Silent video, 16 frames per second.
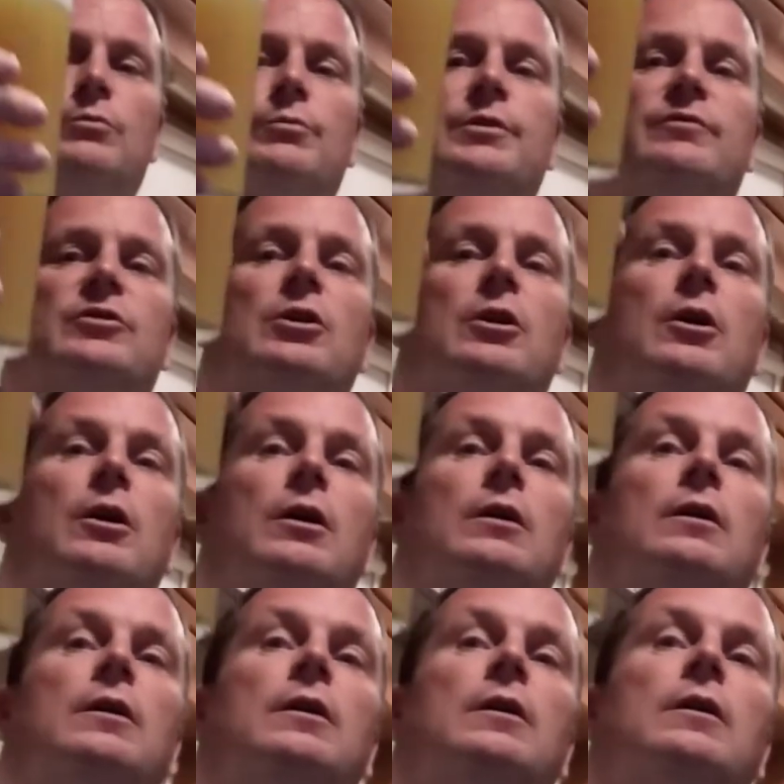We've got
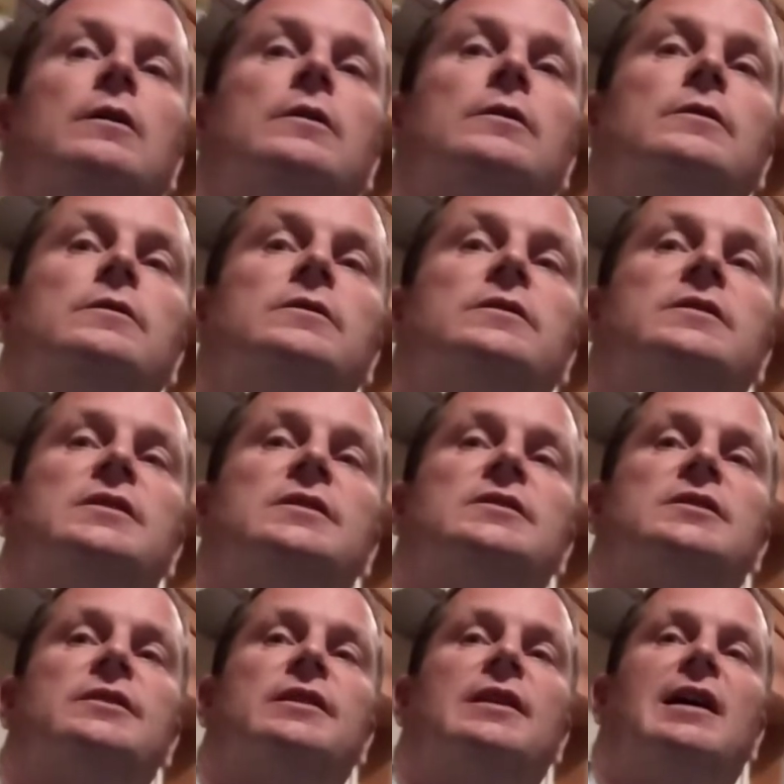
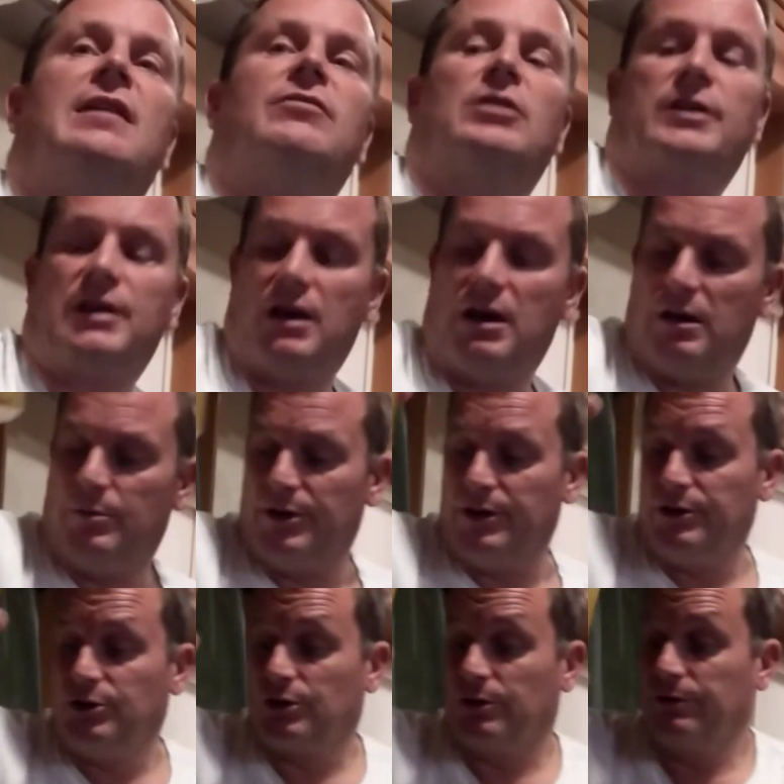decent level of
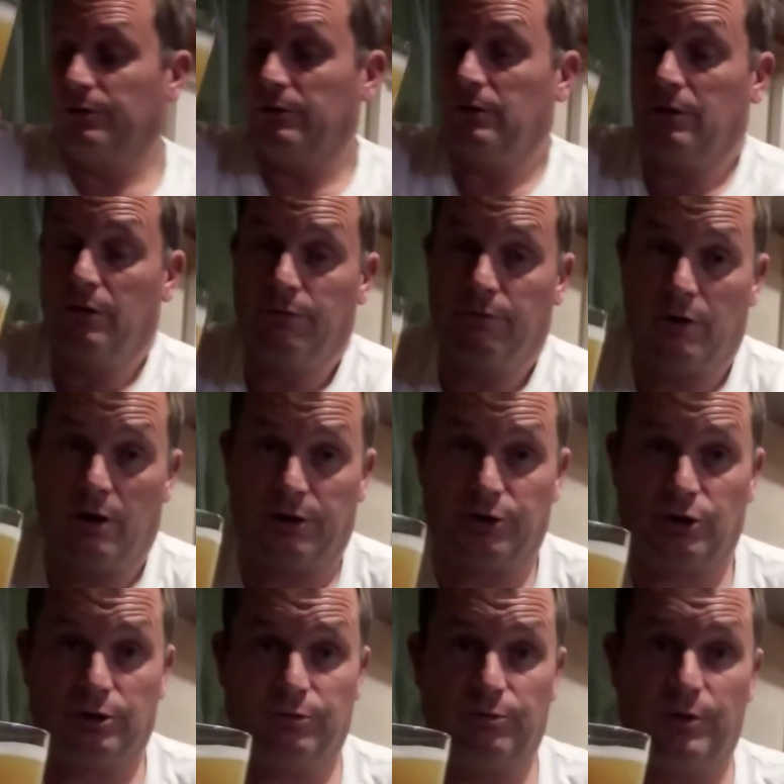carbonation, although I
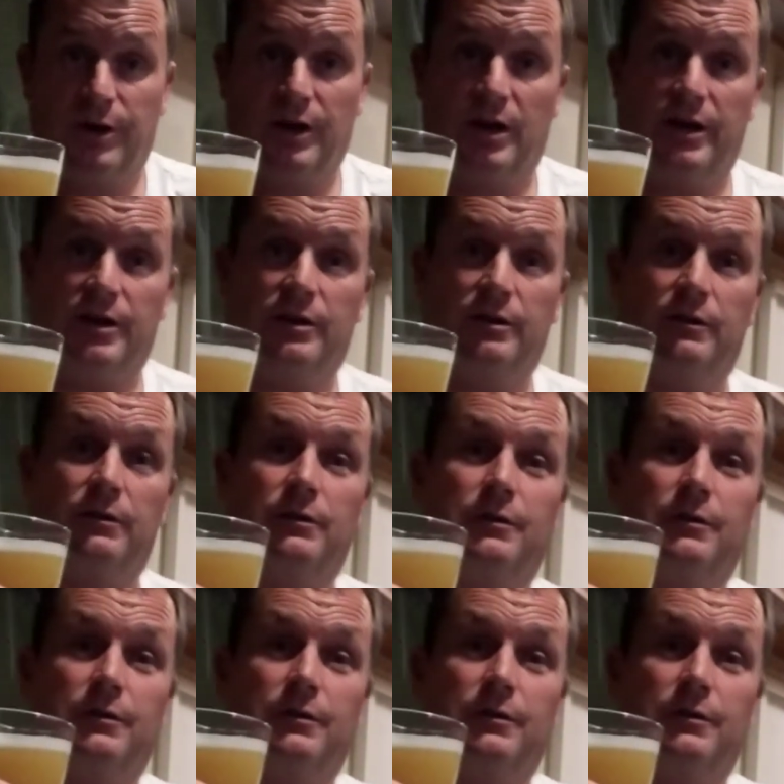should really